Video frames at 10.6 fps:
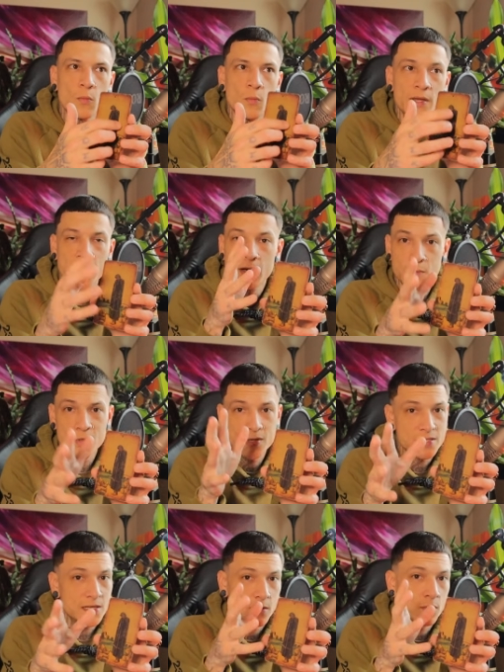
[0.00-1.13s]
we can almost,
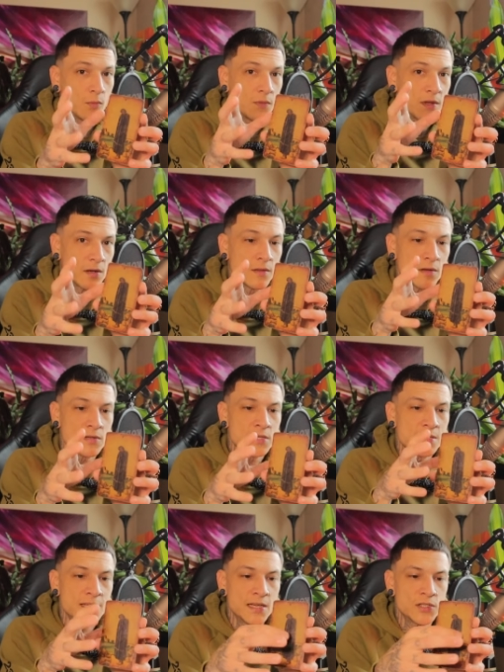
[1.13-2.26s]
it's like there's a
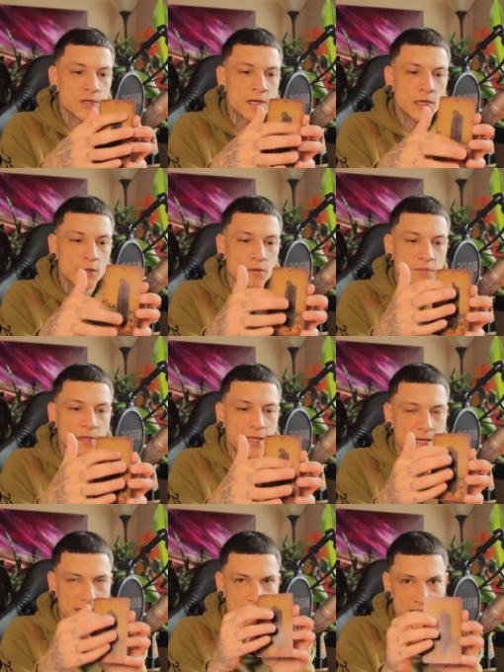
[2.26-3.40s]
danger here of
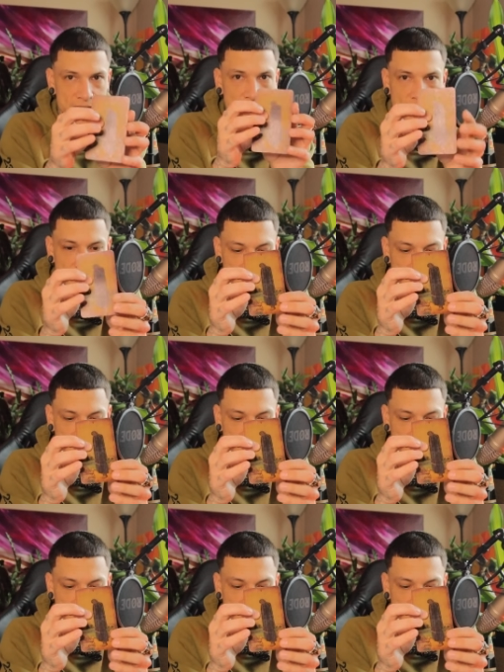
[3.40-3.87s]
getting stuck